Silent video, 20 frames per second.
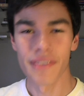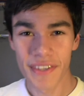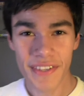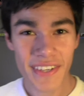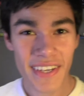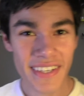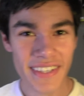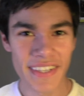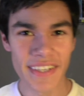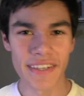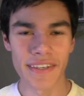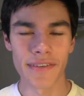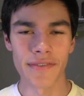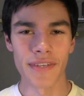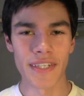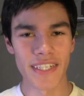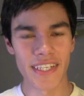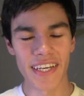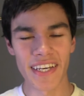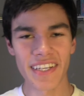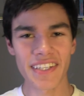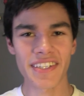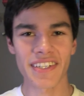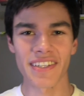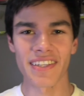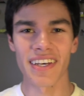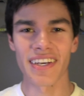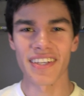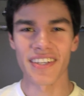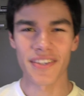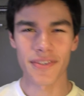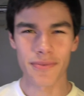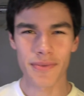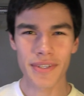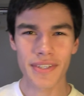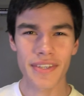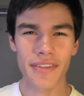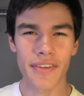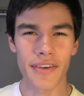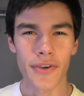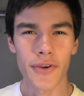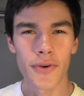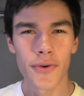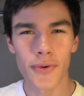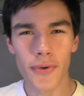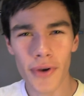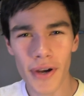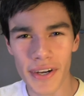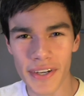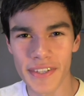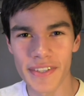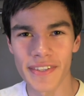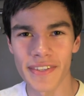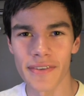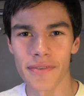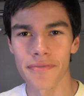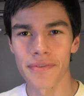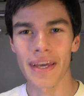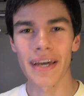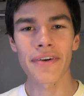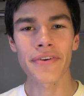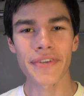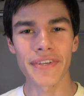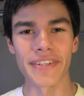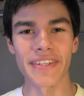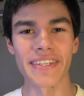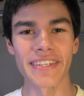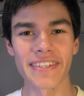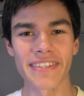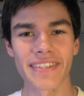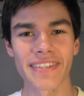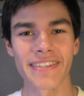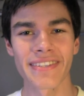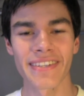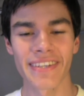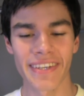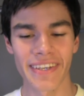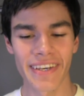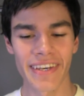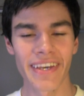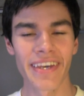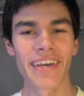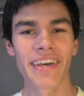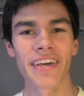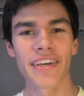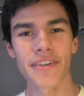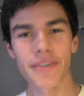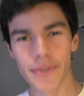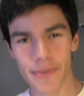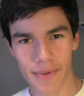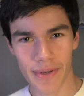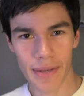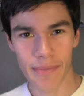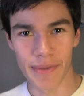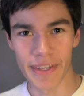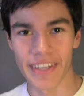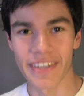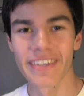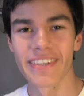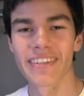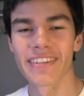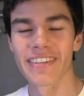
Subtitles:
This idea of a tangent line is really the crux of calculus. Here's what I mean.